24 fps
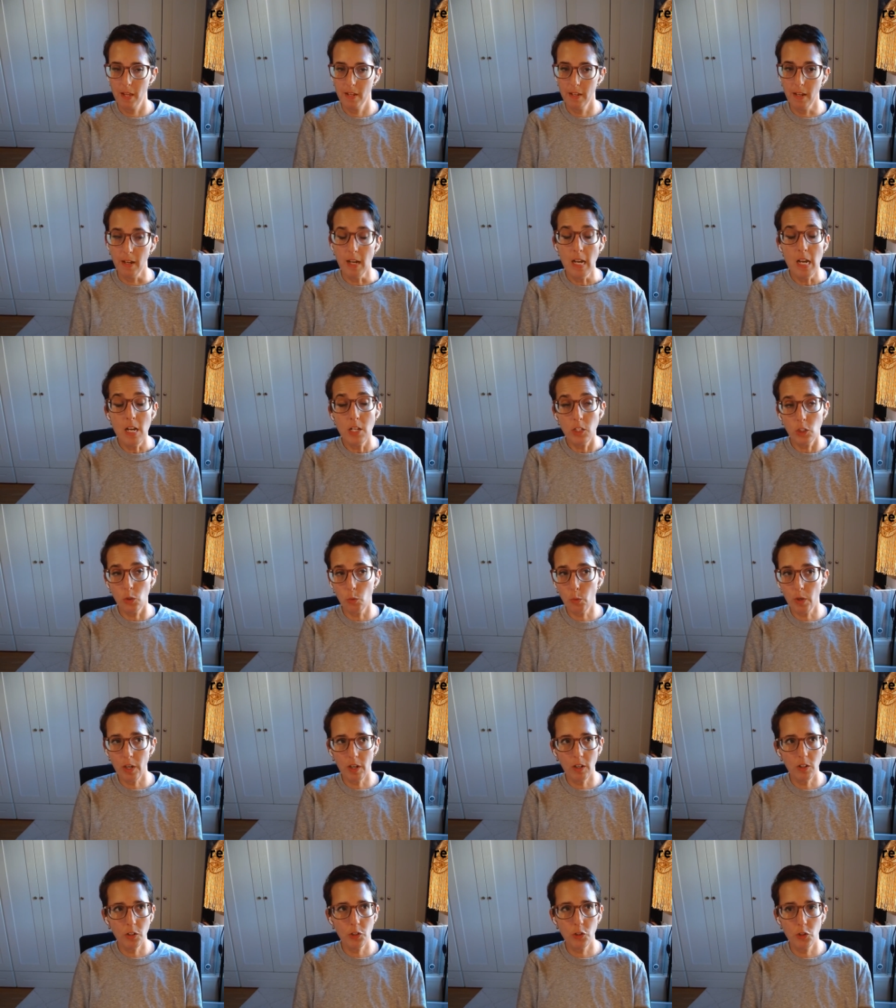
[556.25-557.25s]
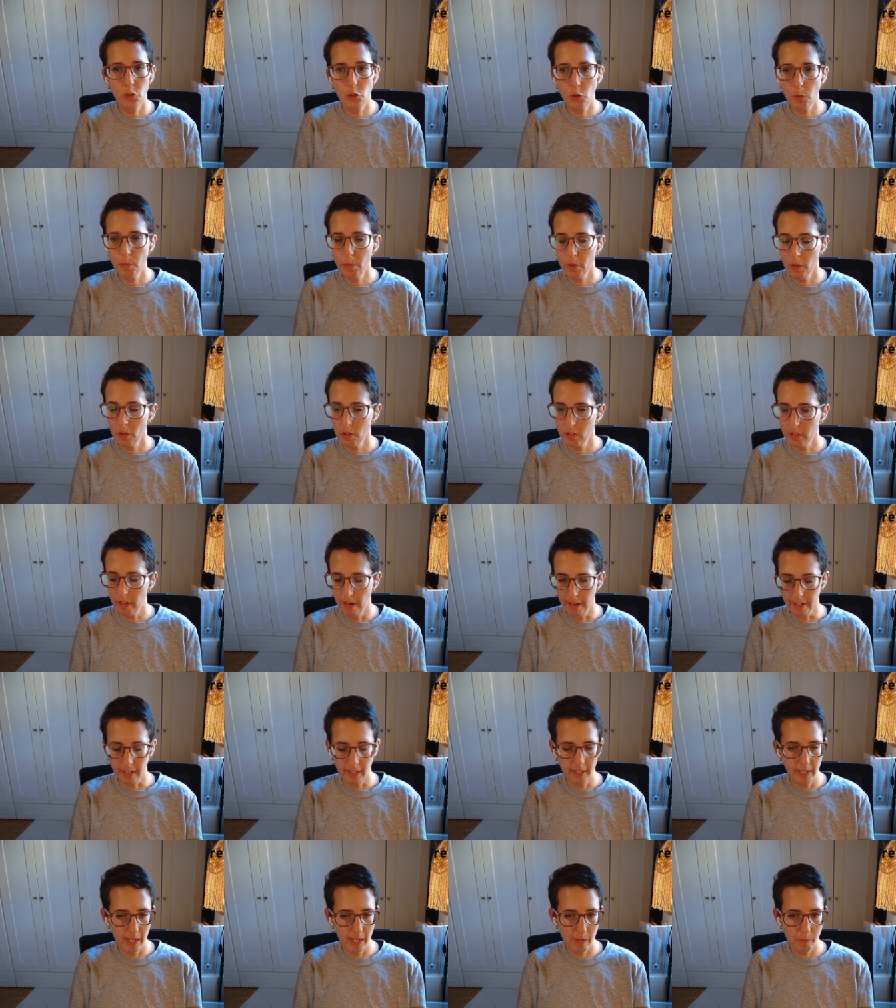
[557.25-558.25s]
Yeah. So we are super
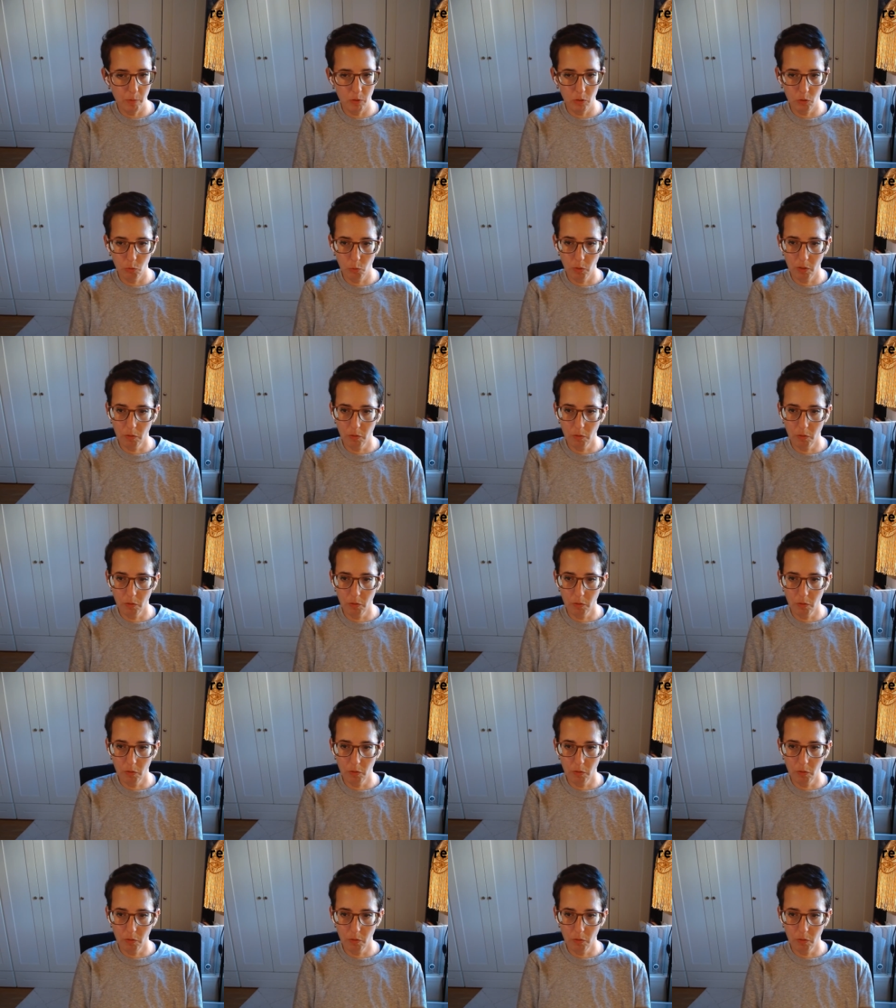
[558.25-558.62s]
tech enabled.